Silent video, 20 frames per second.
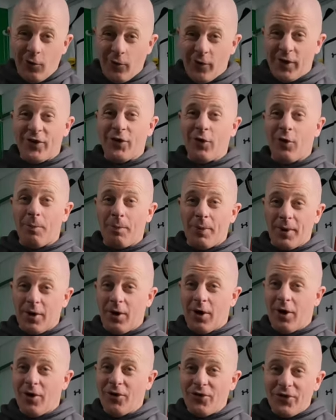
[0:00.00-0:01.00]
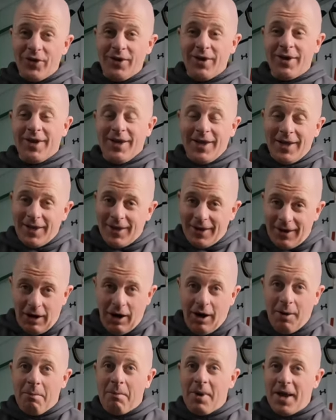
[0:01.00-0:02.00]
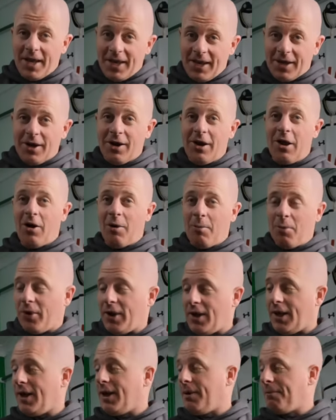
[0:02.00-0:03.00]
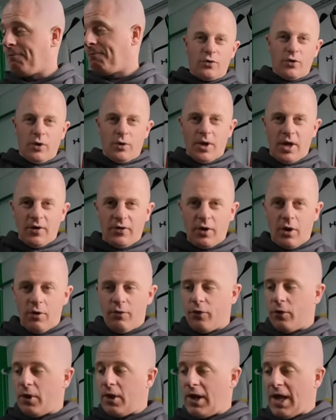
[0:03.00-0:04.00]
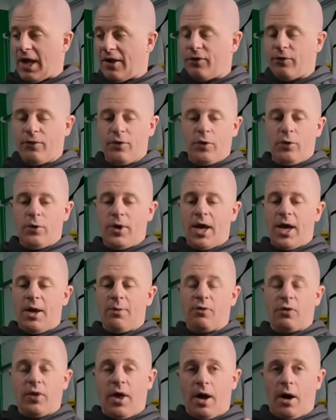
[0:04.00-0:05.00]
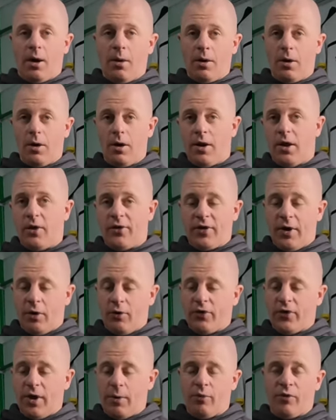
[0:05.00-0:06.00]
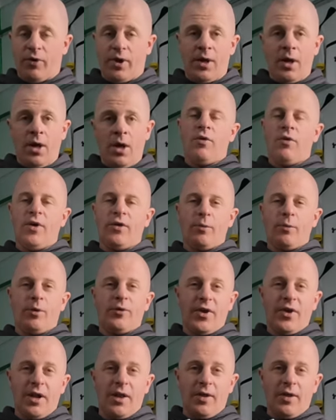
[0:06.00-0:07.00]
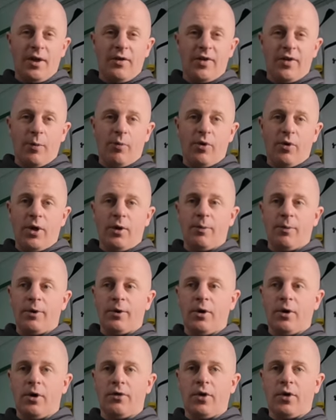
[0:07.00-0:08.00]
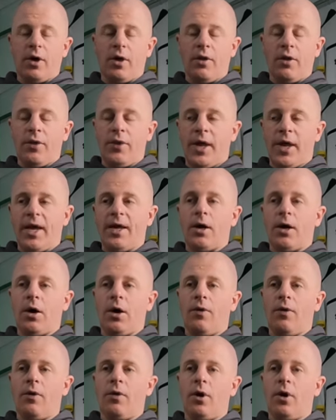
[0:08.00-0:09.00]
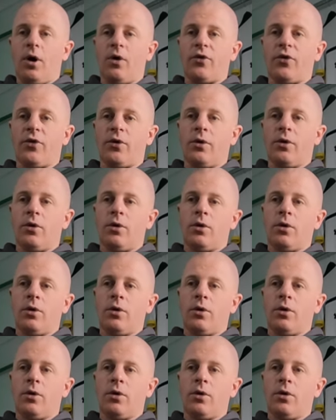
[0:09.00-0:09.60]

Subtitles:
all this up? Because I'm making a lot of money here. So let's go for the last few games that I'm going to sell separately. The reason I'm selling these separately, because they are not